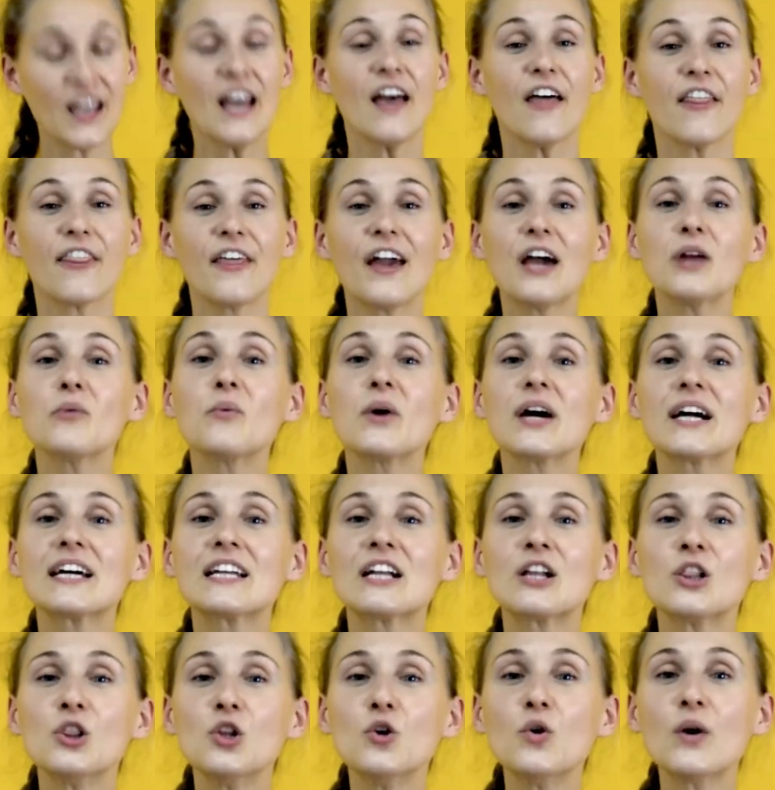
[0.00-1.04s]
Then we're going to
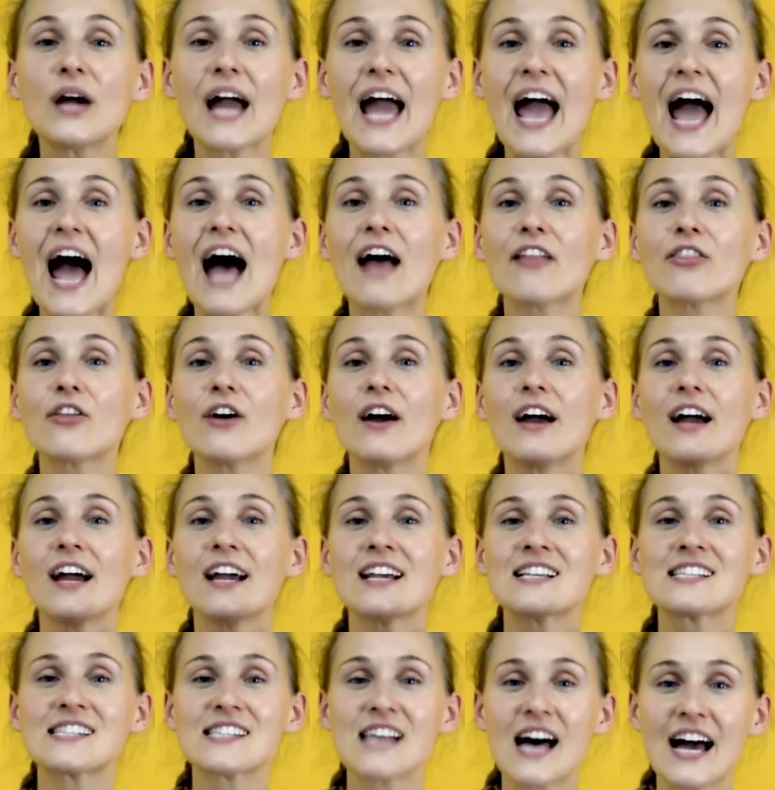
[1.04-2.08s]
look at
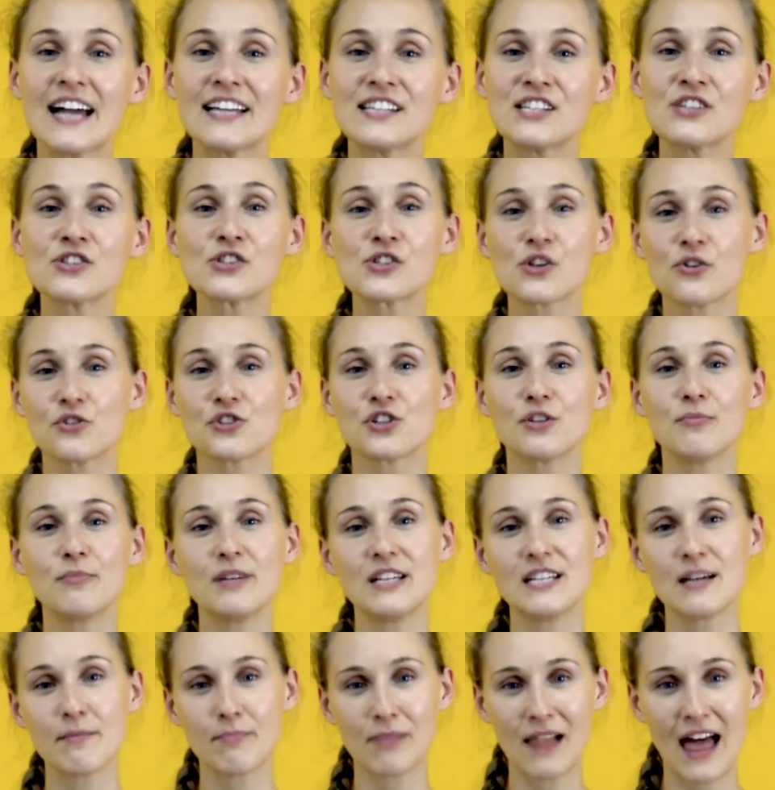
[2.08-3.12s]
exciting social
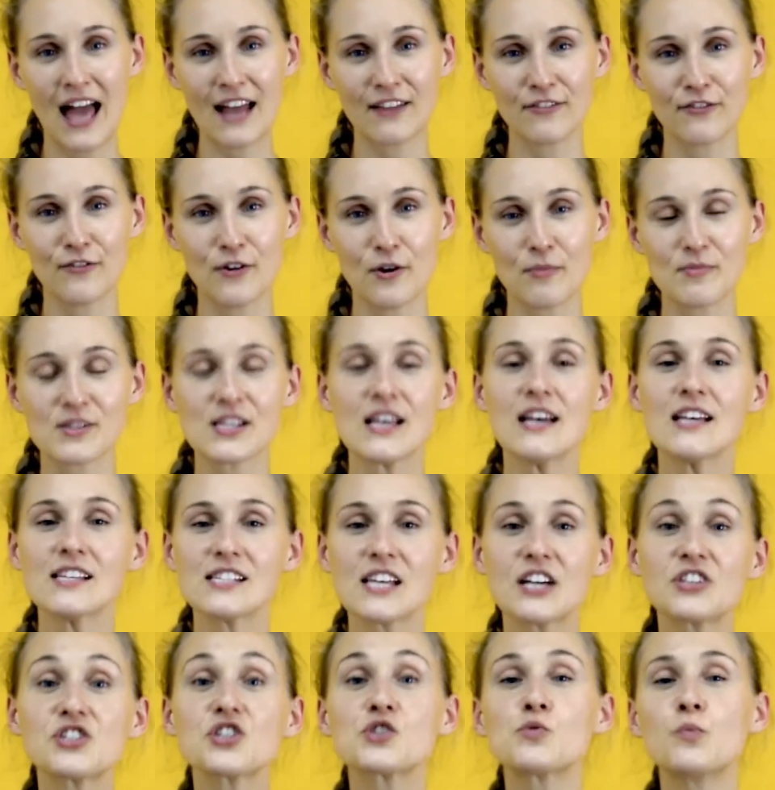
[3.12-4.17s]
media platforms,
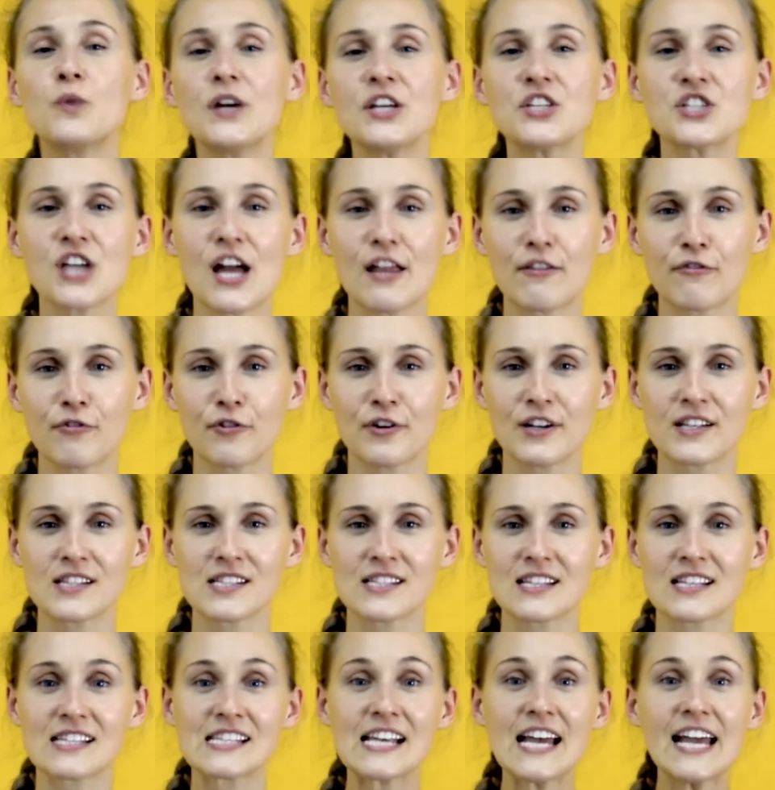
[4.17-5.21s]
such as WeChat, for
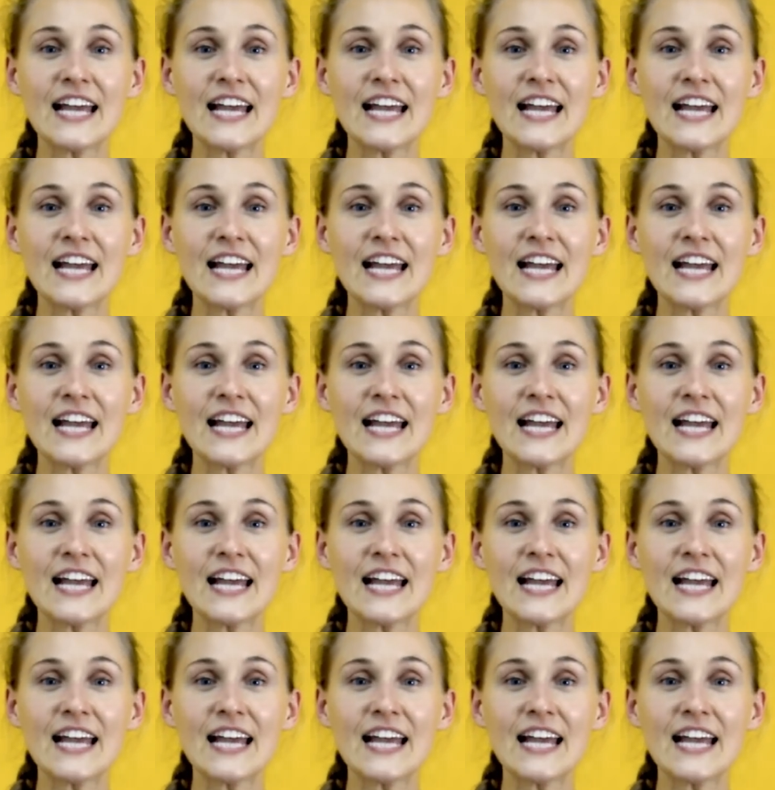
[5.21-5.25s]
instance.